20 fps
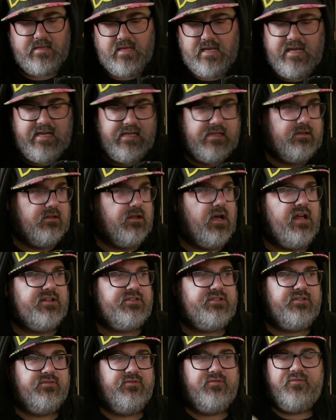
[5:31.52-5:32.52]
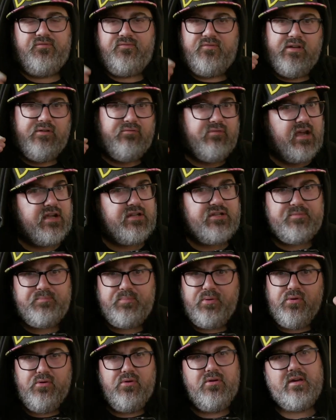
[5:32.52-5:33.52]
Eat lots of free-range
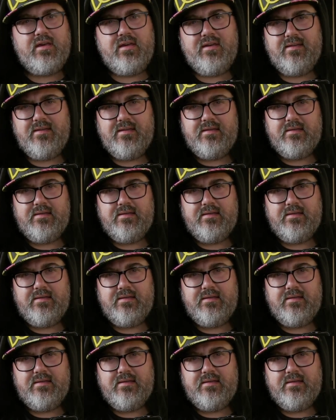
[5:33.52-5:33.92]
pork.